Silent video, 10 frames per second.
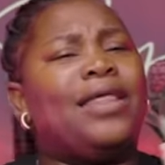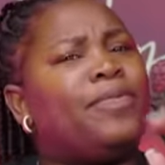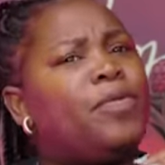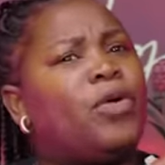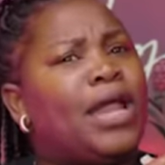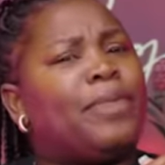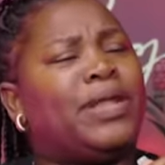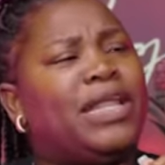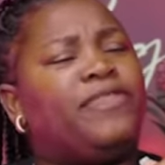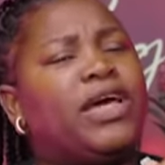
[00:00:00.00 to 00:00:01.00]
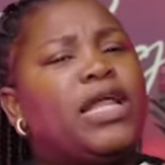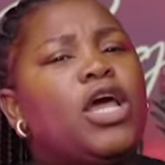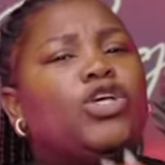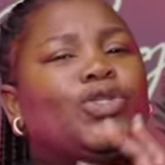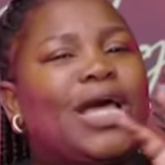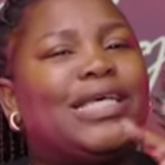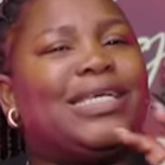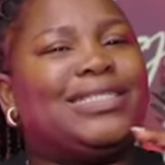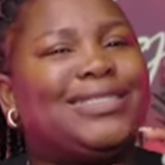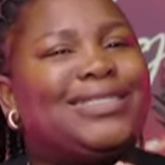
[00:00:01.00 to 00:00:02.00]
Other people are like believing it. So, guys,
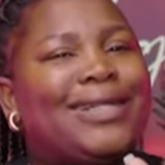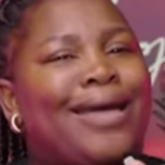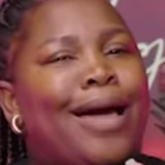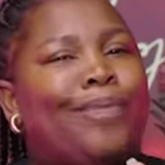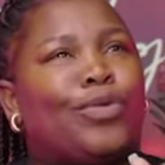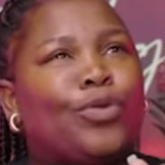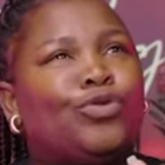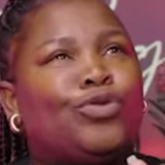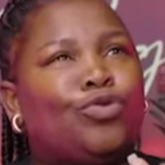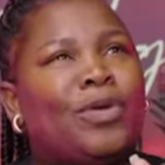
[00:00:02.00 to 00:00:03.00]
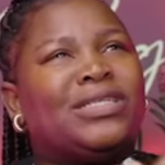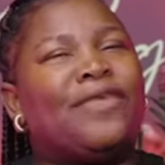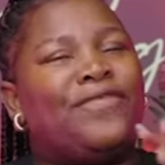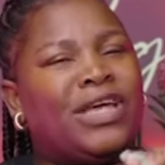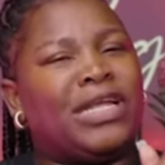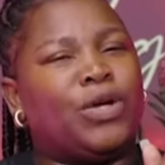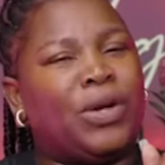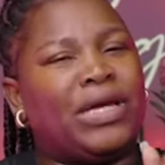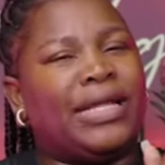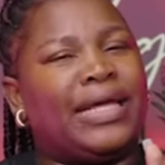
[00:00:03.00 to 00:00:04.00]
let's just clear up those rumors very
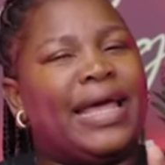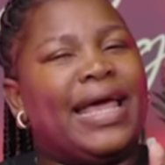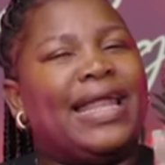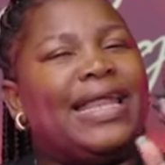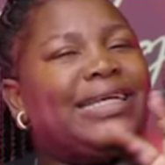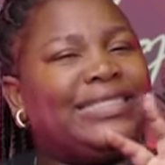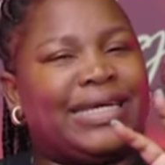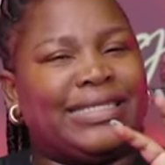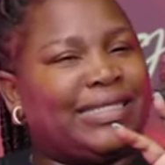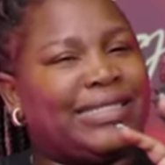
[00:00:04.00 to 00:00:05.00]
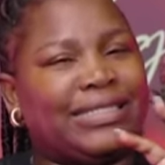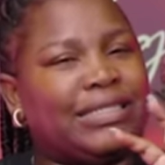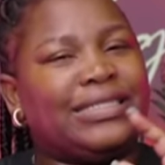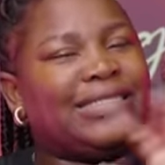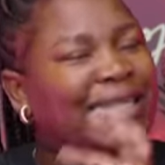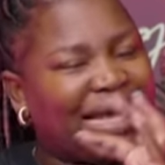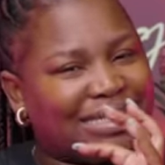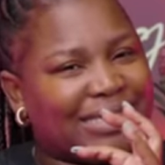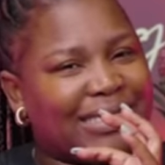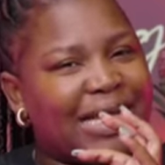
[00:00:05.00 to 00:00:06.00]
quickly. Let's just, just
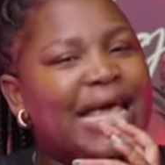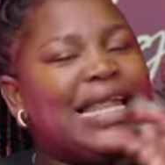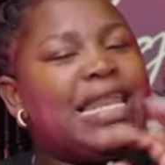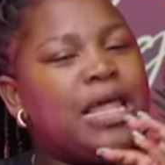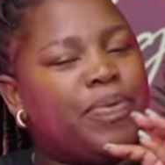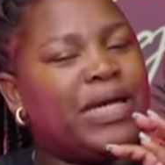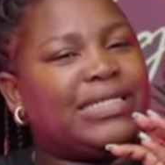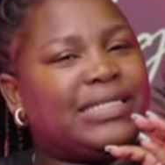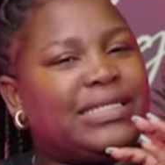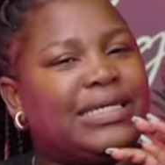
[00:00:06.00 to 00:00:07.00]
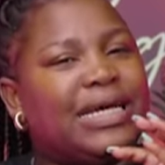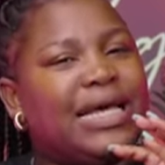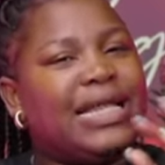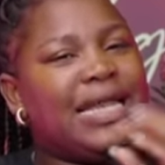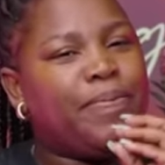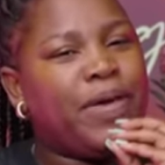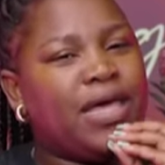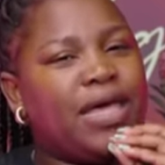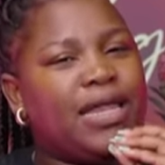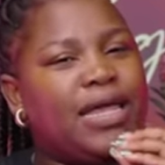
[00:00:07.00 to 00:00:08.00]
nip it, nip
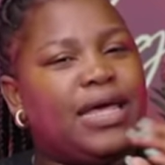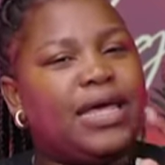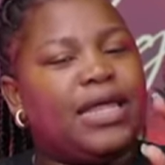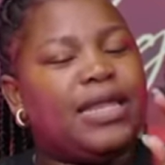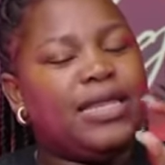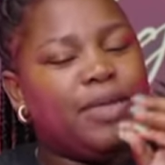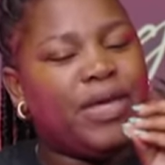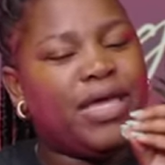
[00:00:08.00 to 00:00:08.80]
it in, nip